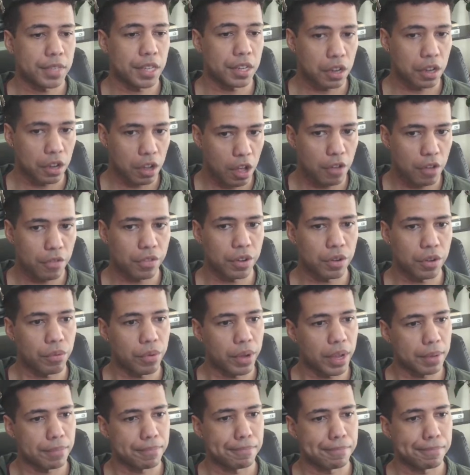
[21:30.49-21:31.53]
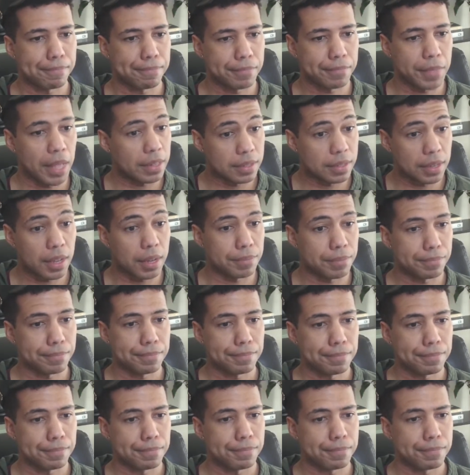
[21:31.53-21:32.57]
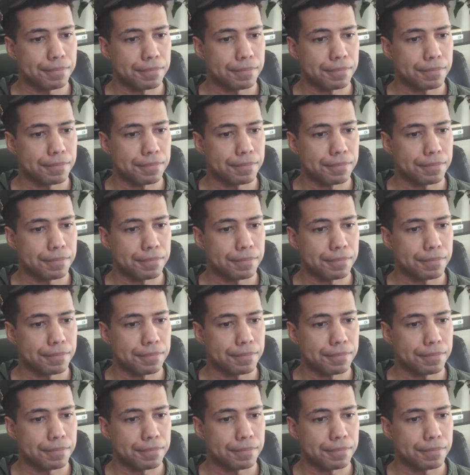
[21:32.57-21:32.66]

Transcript: in a confident way. That's it.